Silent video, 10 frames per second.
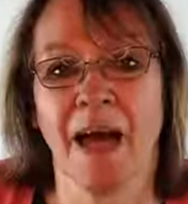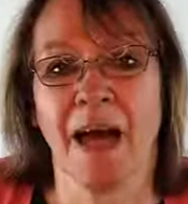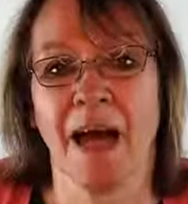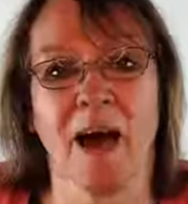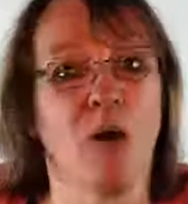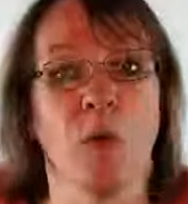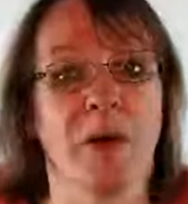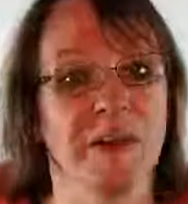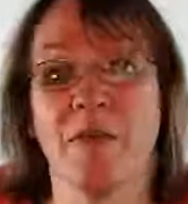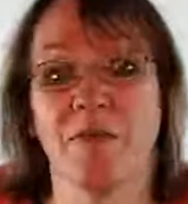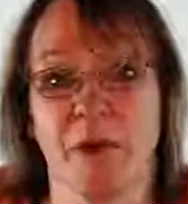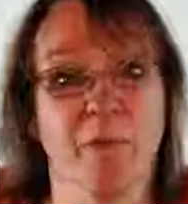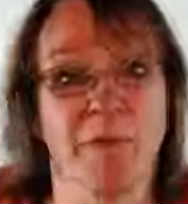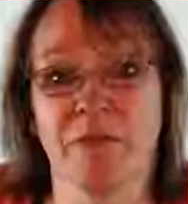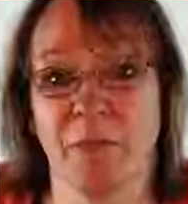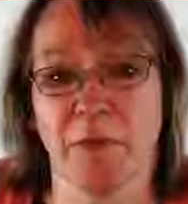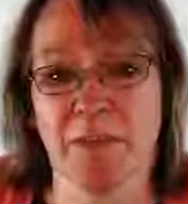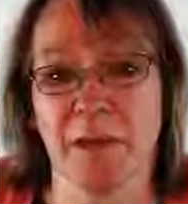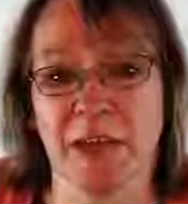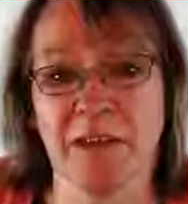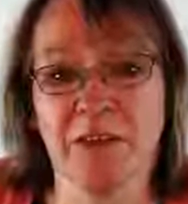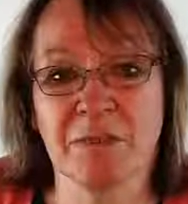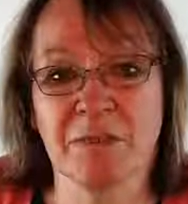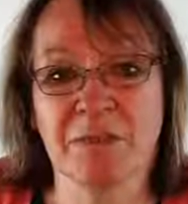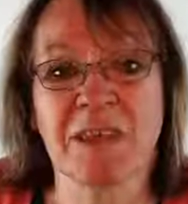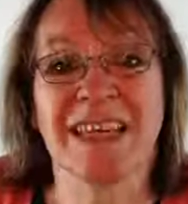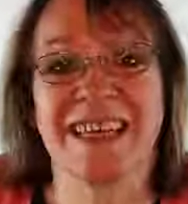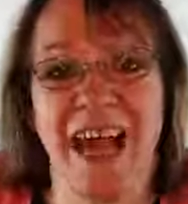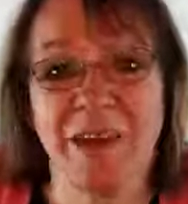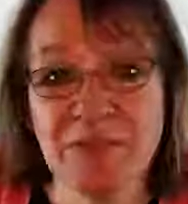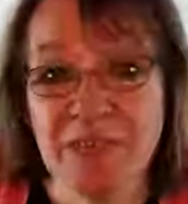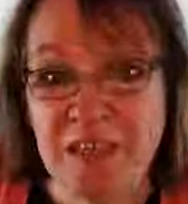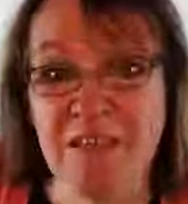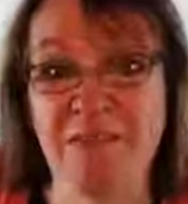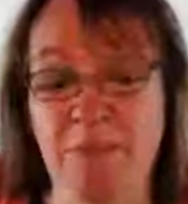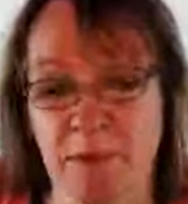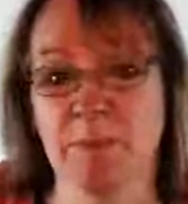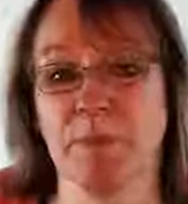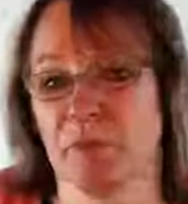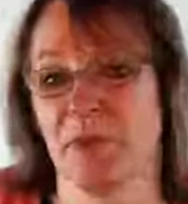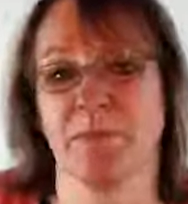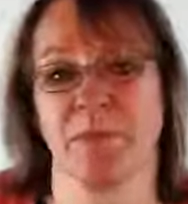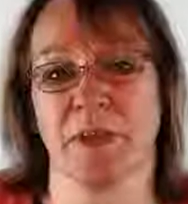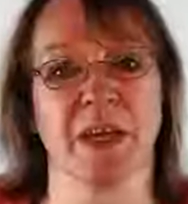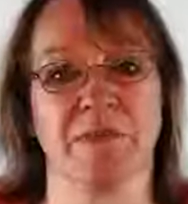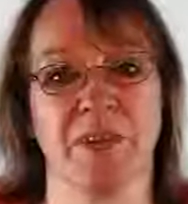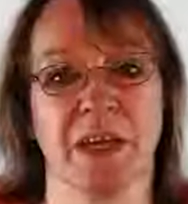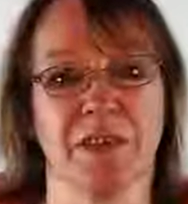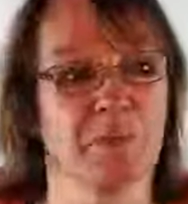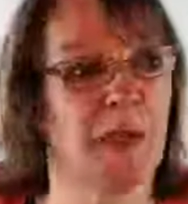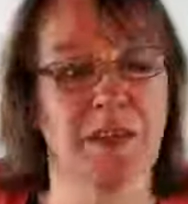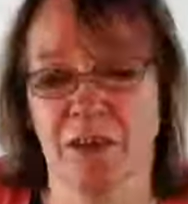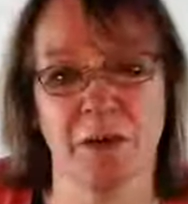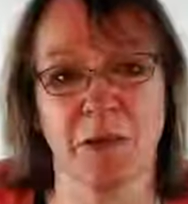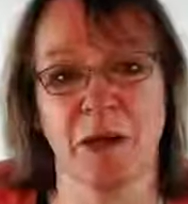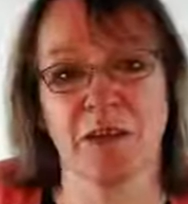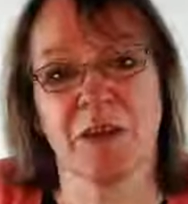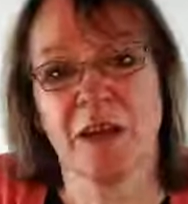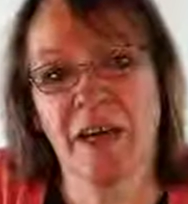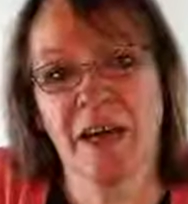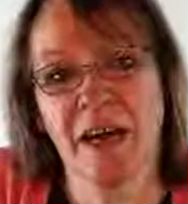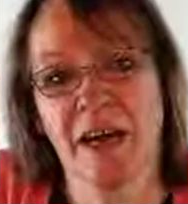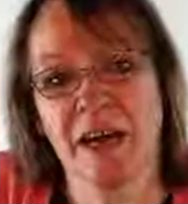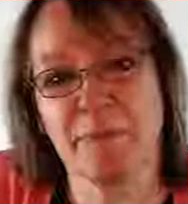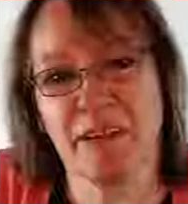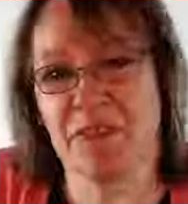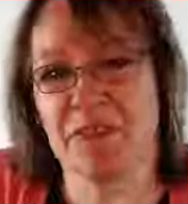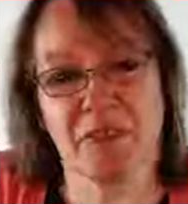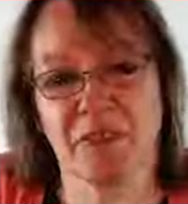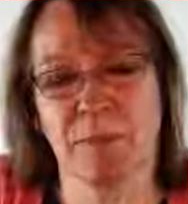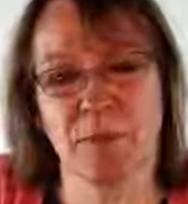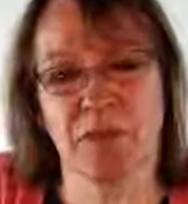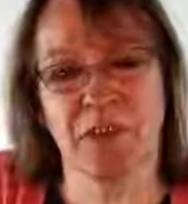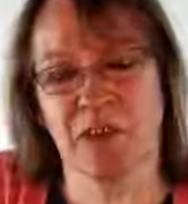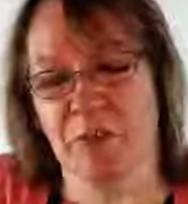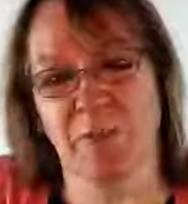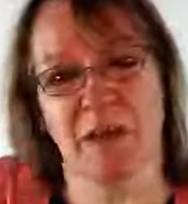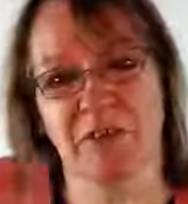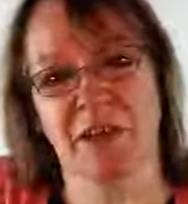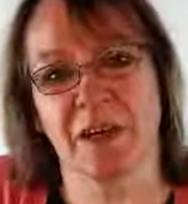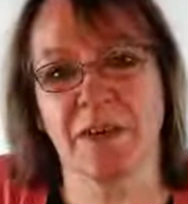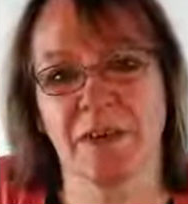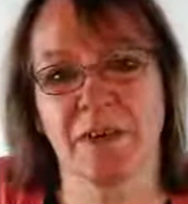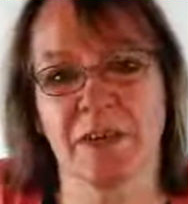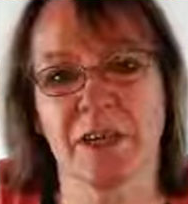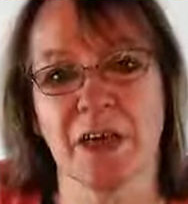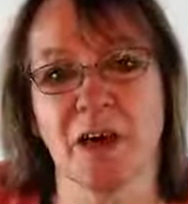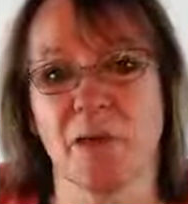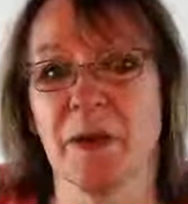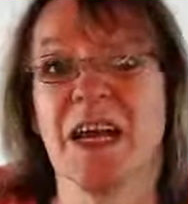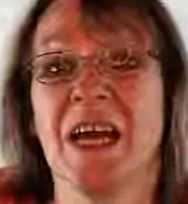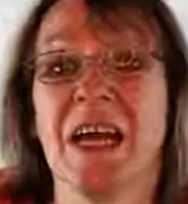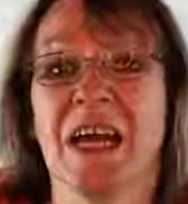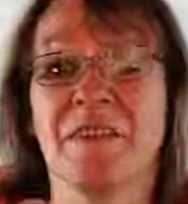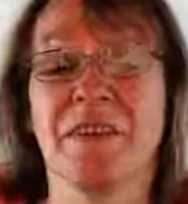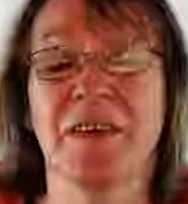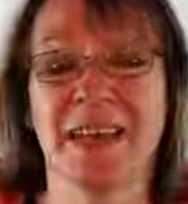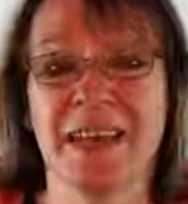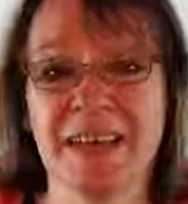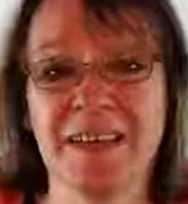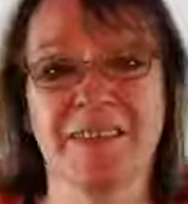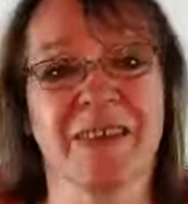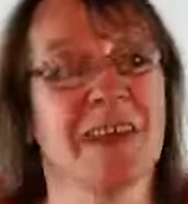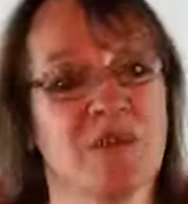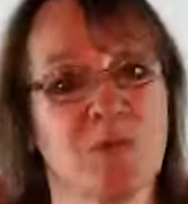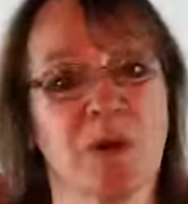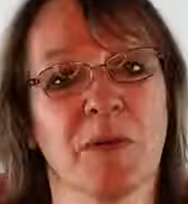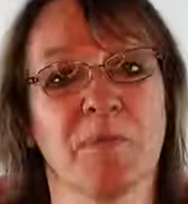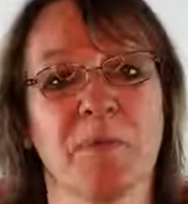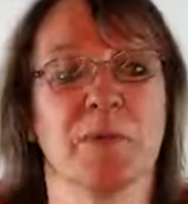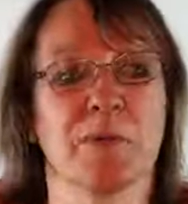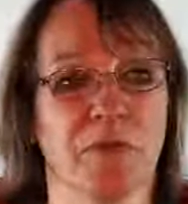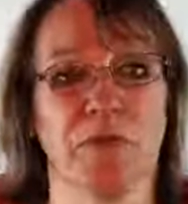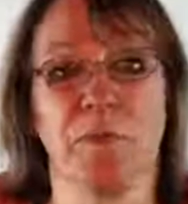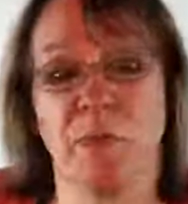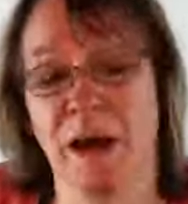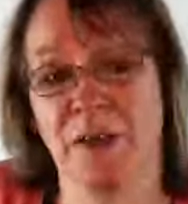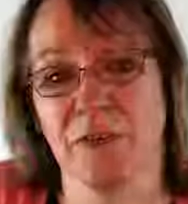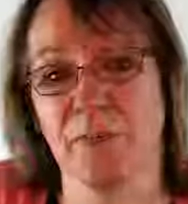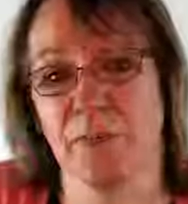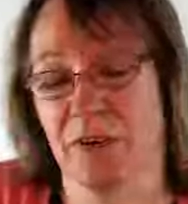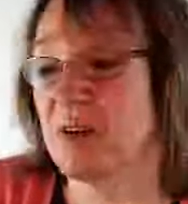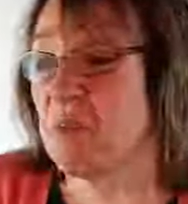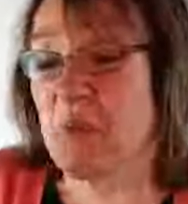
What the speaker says: or whatever from the speech. You have to give people something if in the speech. Otherwise, if it's just a pure sales pitch, they're going to go. But if at the end of it, you want people to buy your product,